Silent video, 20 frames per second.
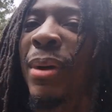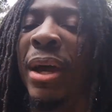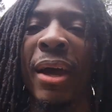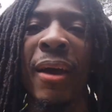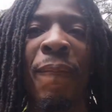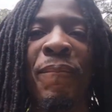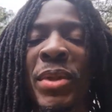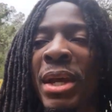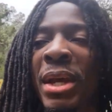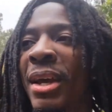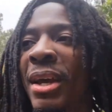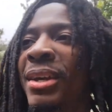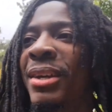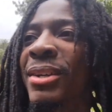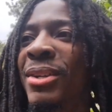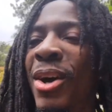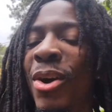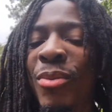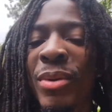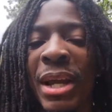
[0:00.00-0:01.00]
hey, man,
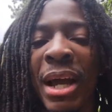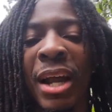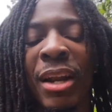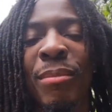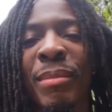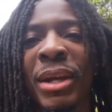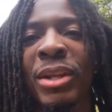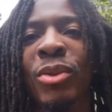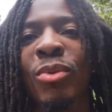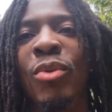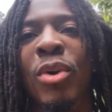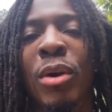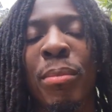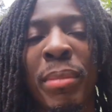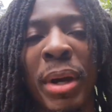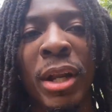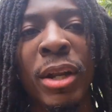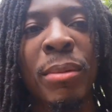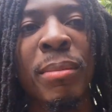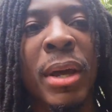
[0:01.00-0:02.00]
you know, we got to make the world
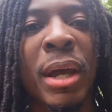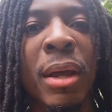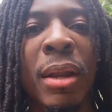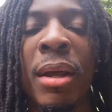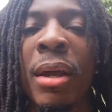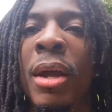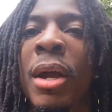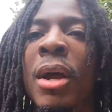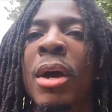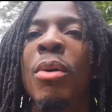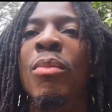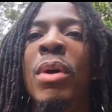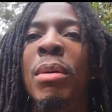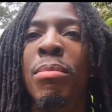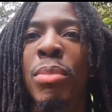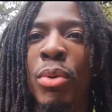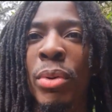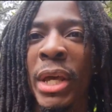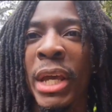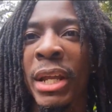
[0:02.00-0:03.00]
better, man. One
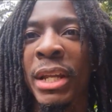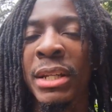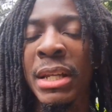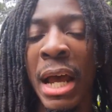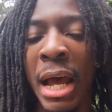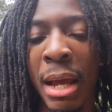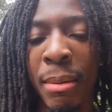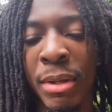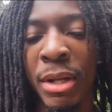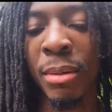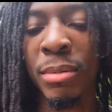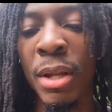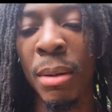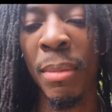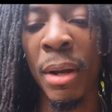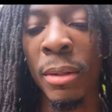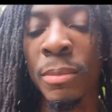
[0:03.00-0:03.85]
booty at a time. You know what I'm